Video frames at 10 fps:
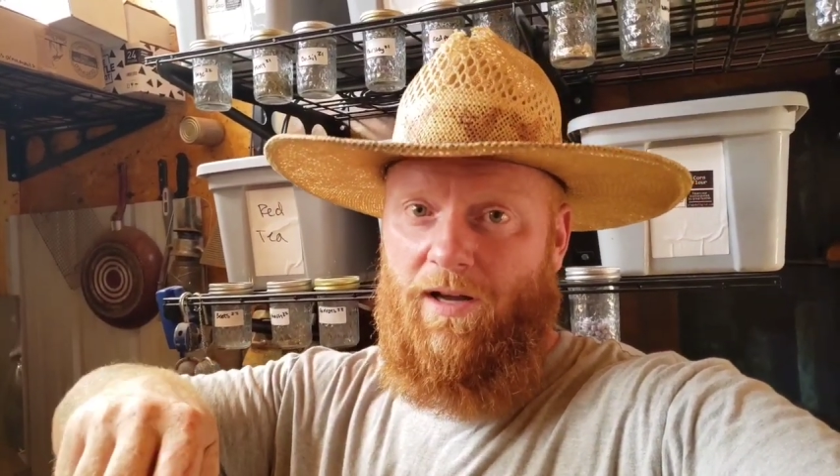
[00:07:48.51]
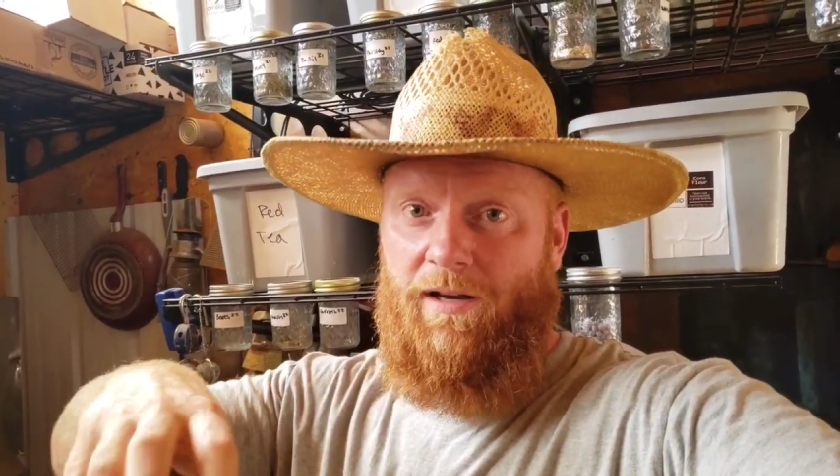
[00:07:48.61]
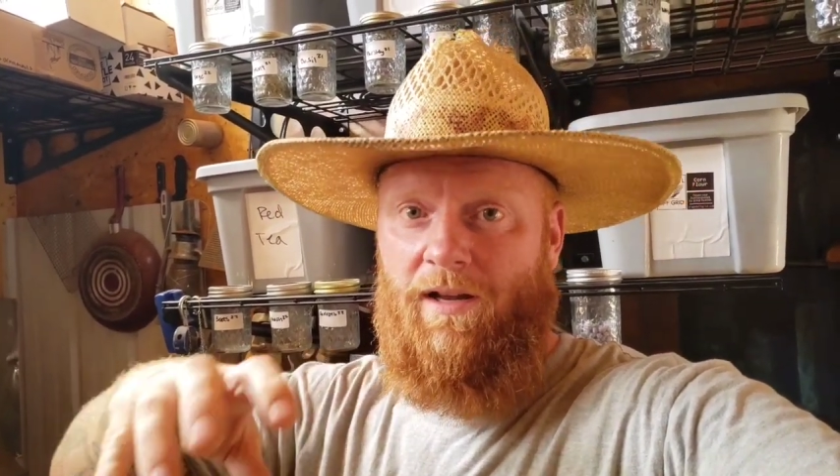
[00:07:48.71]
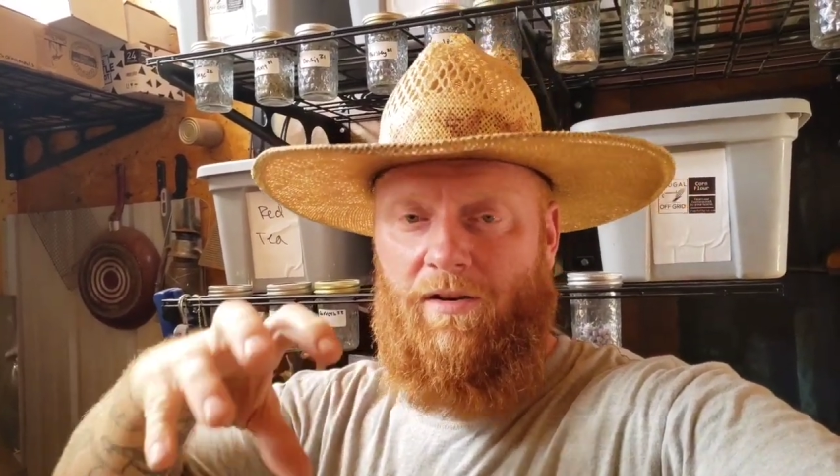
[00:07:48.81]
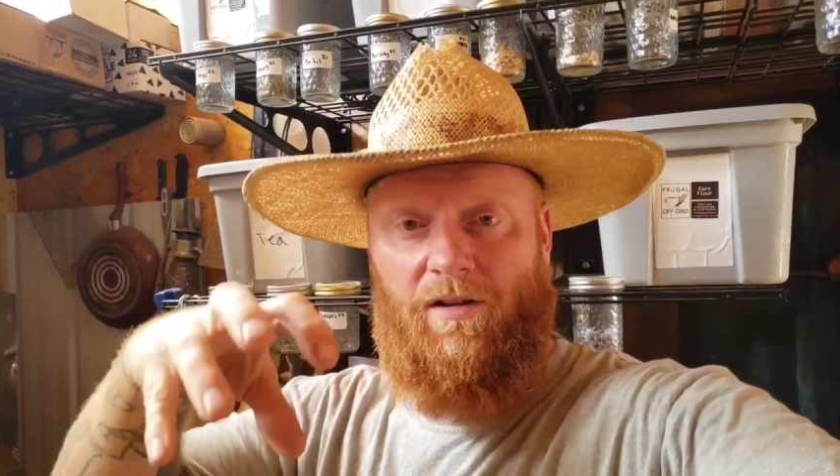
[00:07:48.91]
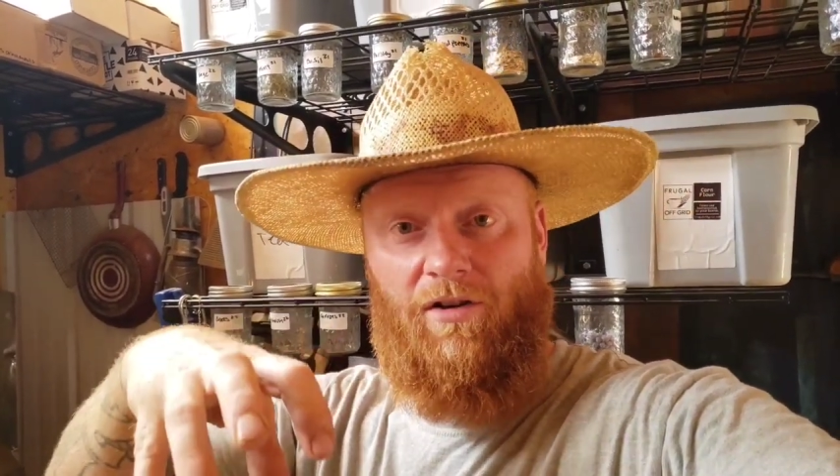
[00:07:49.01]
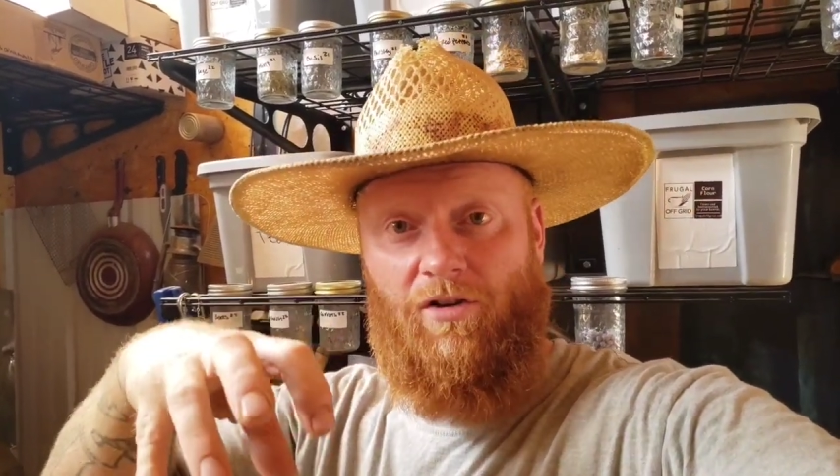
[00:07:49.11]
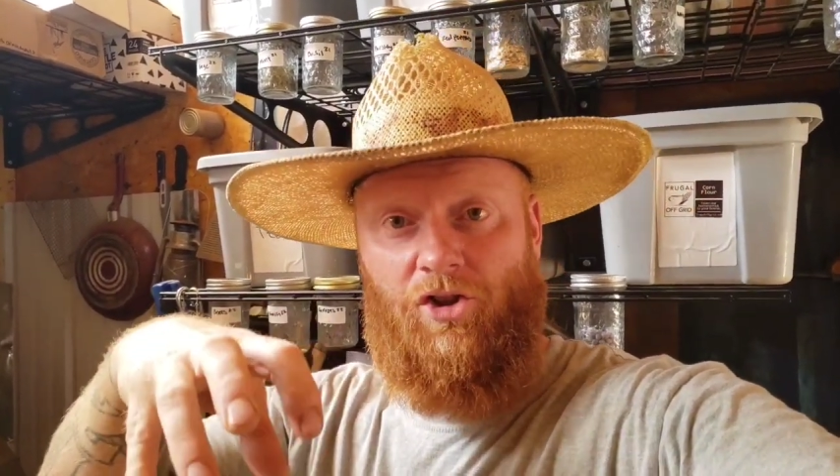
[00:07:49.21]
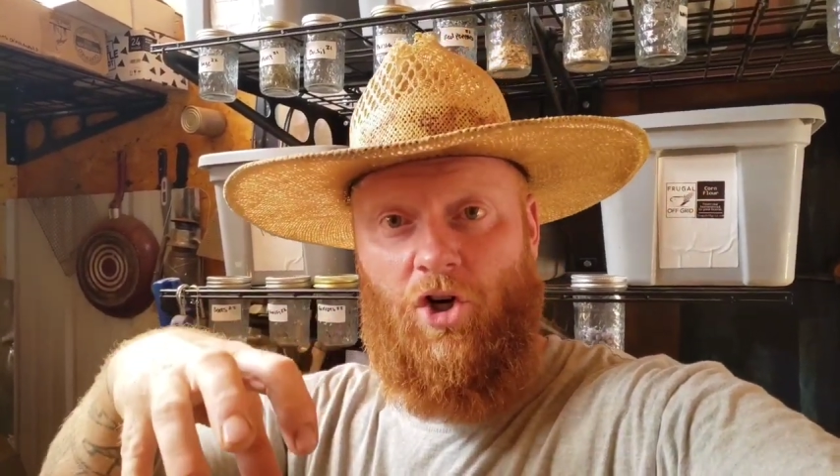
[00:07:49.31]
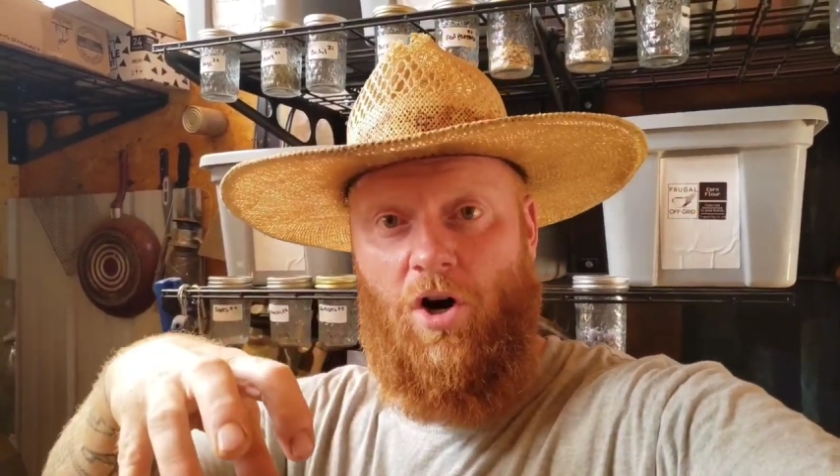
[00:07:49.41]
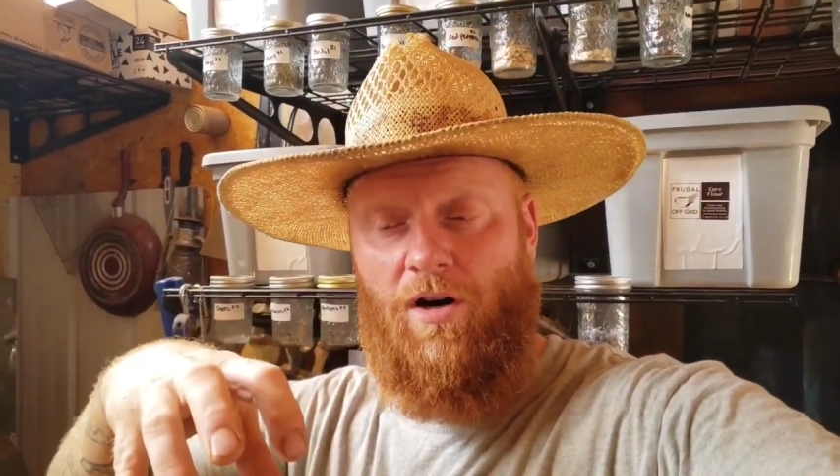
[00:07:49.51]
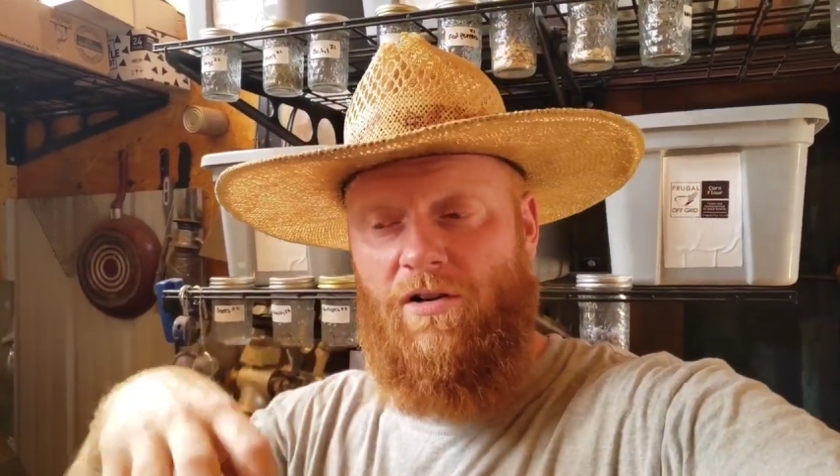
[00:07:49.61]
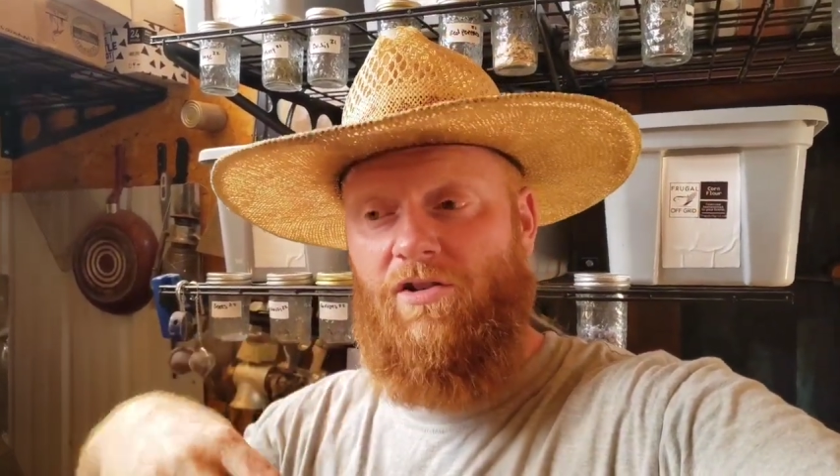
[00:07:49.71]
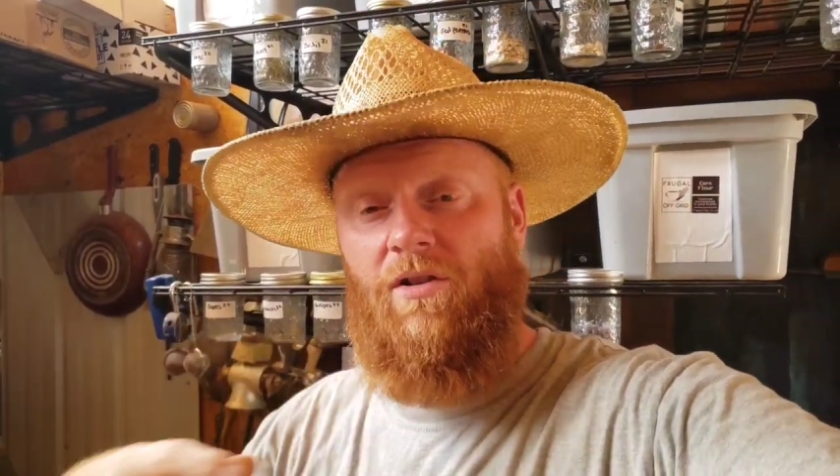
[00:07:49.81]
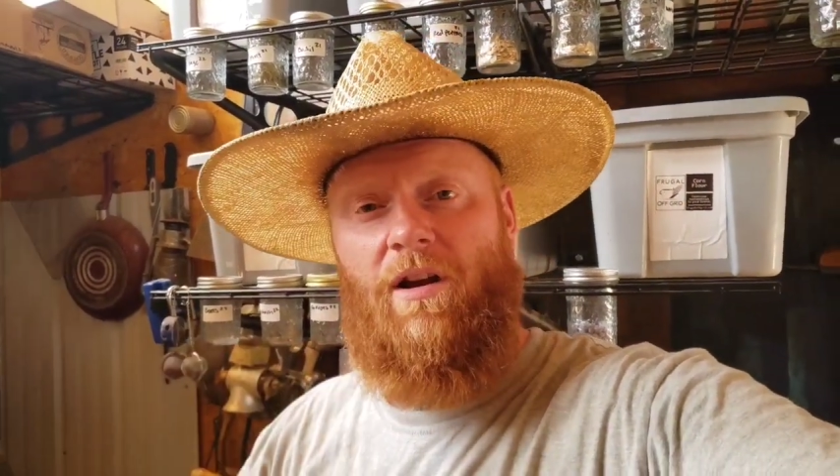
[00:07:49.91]
another little
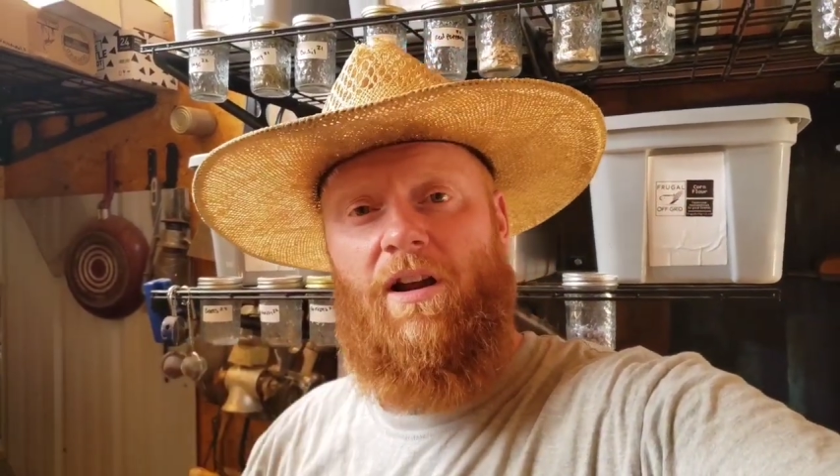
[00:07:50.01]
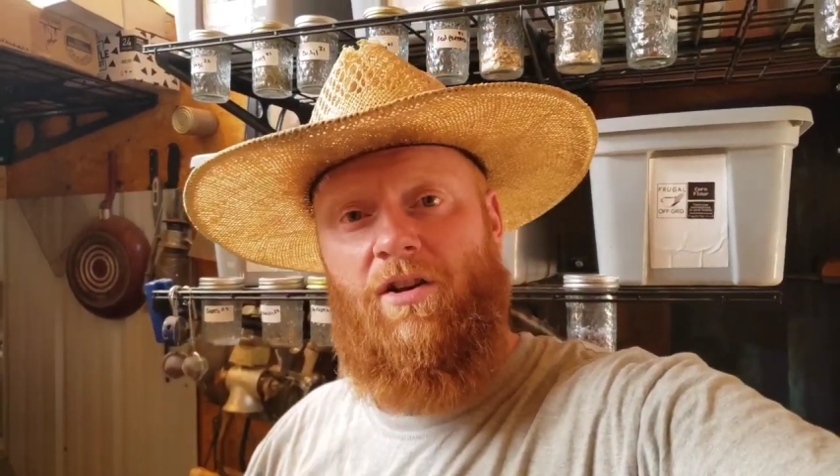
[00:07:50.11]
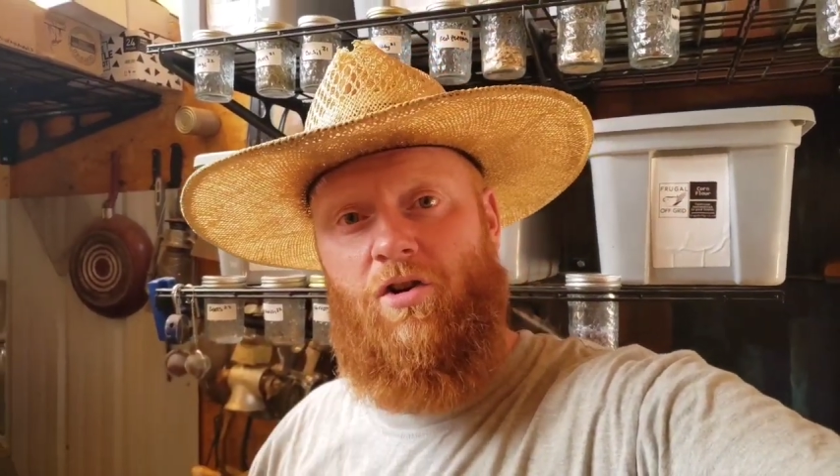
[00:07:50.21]
jar so that I can